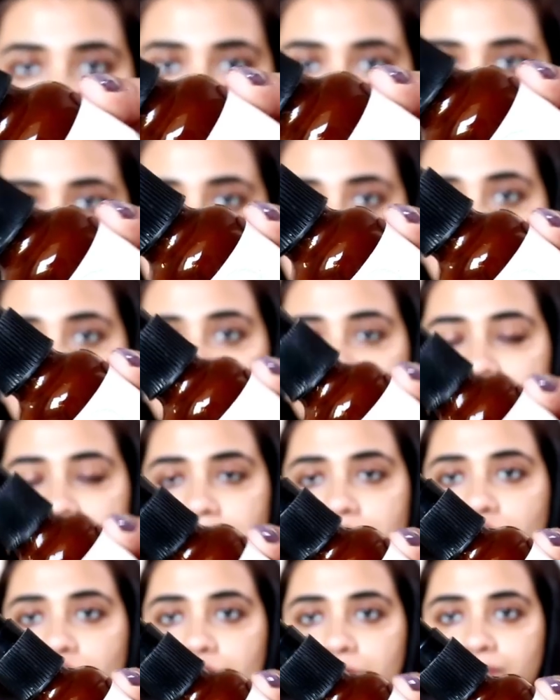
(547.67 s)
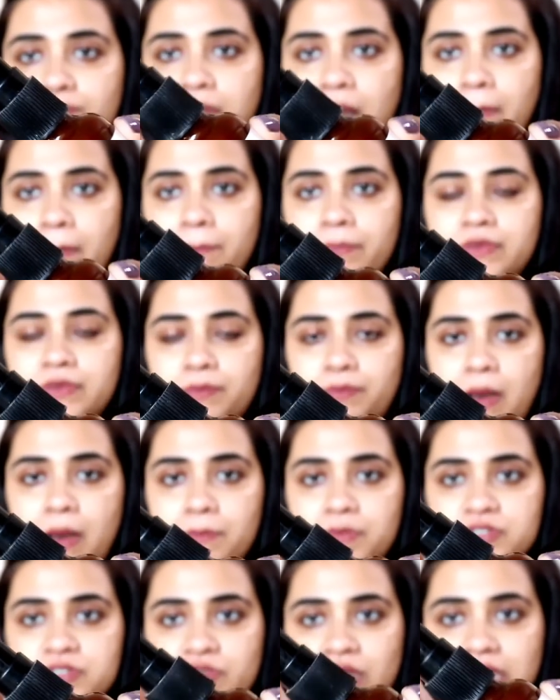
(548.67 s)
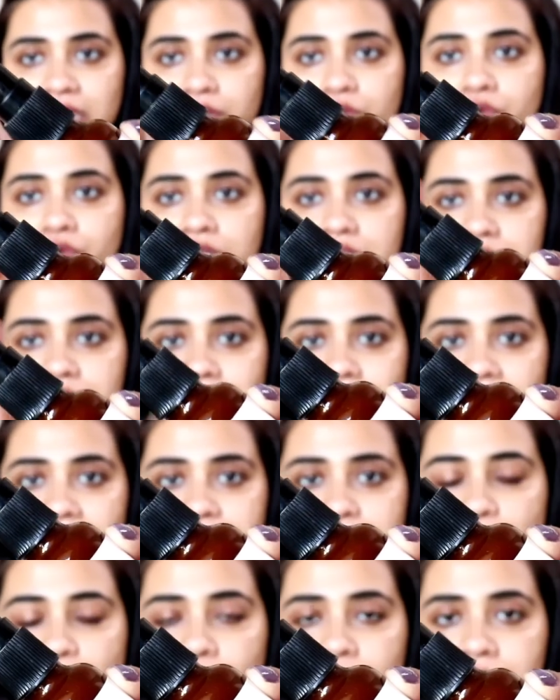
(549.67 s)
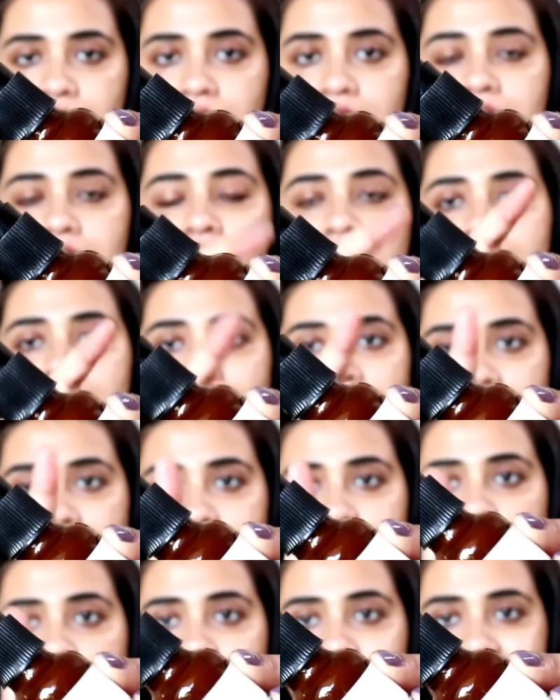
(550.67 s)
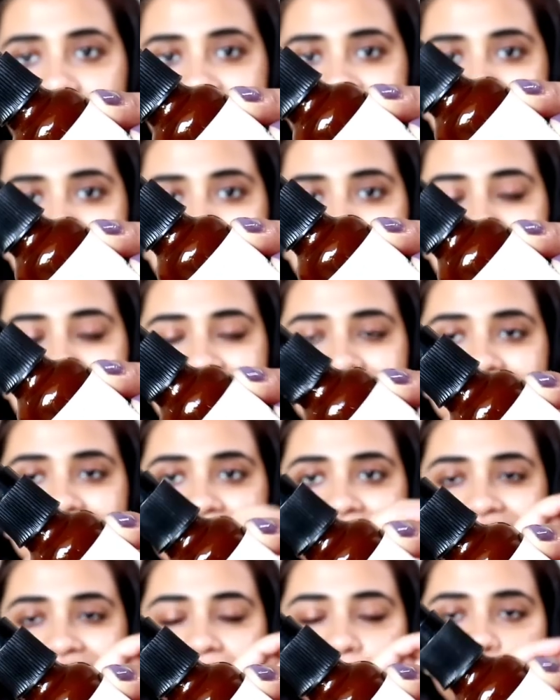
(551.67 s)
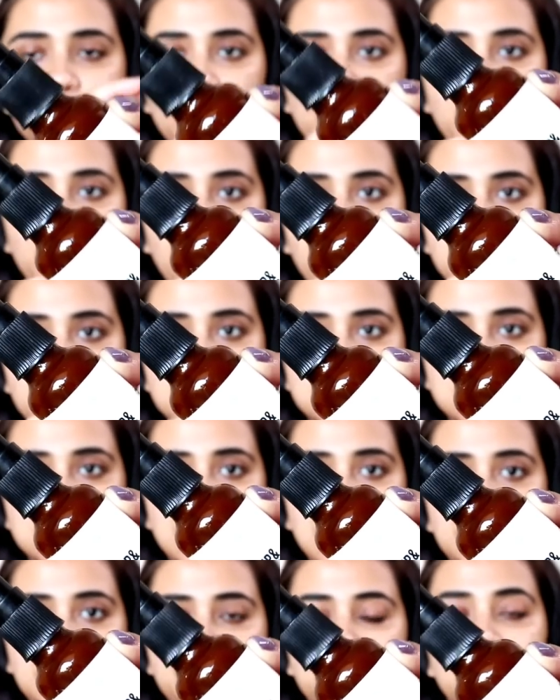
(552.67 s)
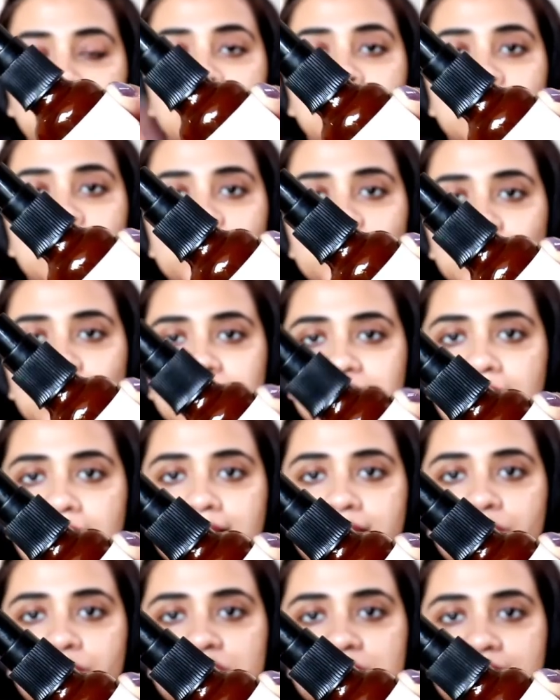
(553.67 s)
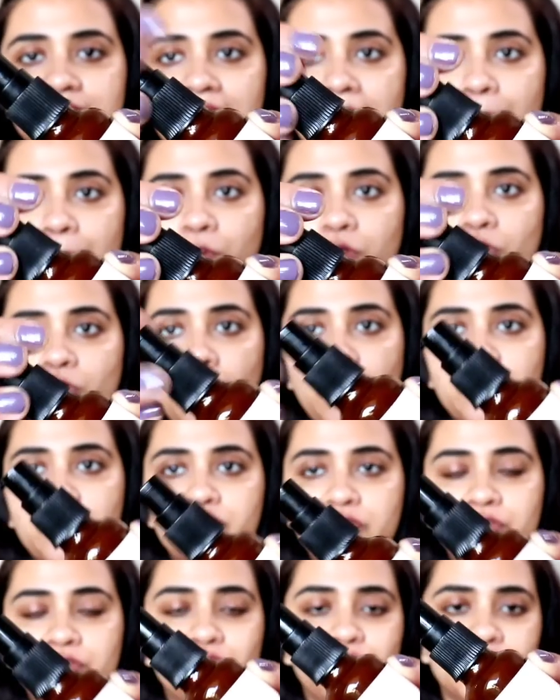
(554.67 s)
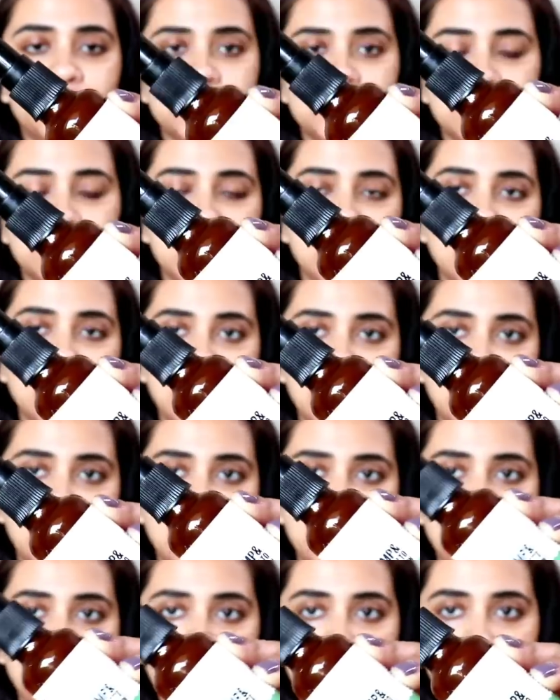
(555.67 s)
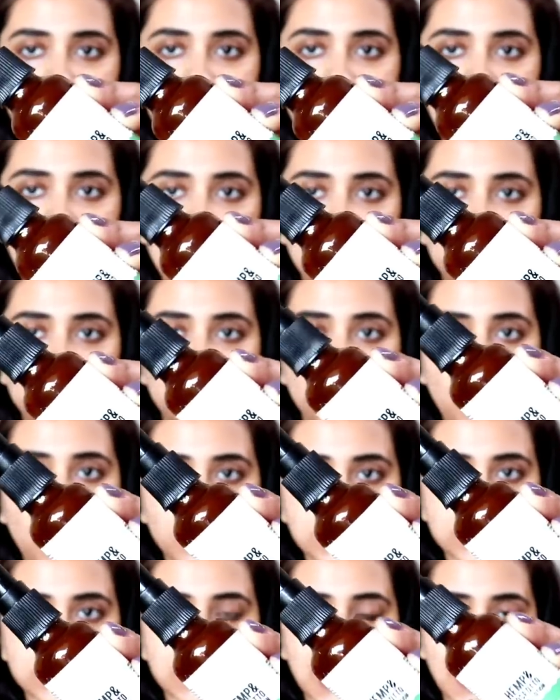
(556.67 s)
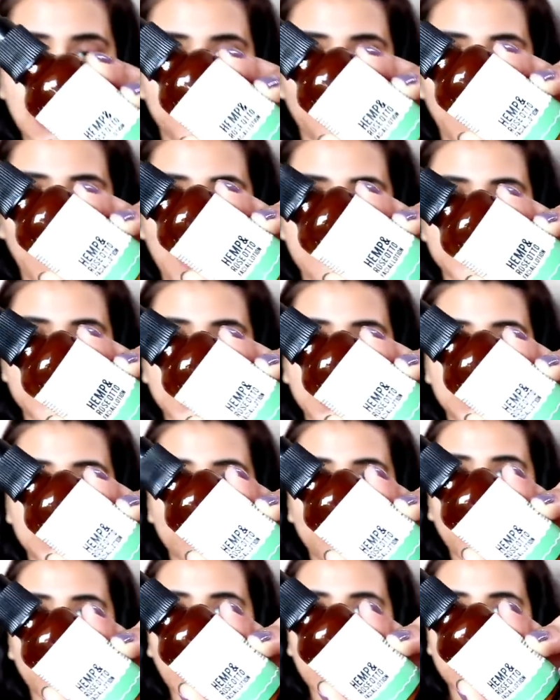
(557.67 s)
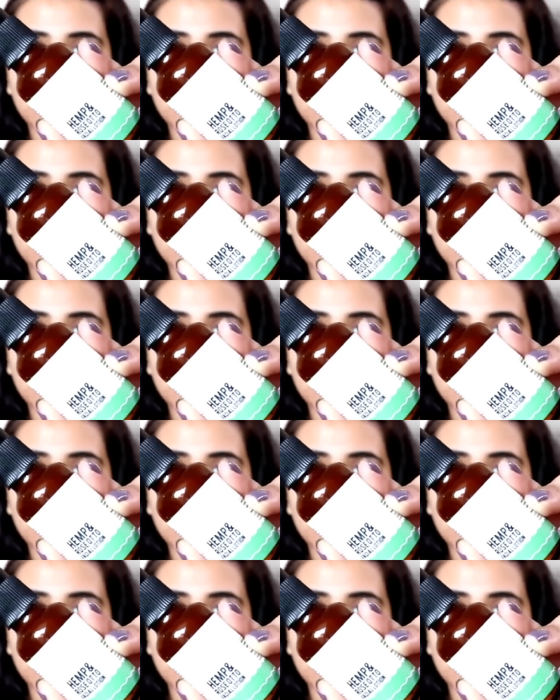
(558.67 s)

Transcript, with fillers: It has a very good pump. The pump is really good. It's a glass bottle, and bottles like this keep your product safe. So yeah, there was a cap on top of it, which uh, I have lost. I don't have it anymore.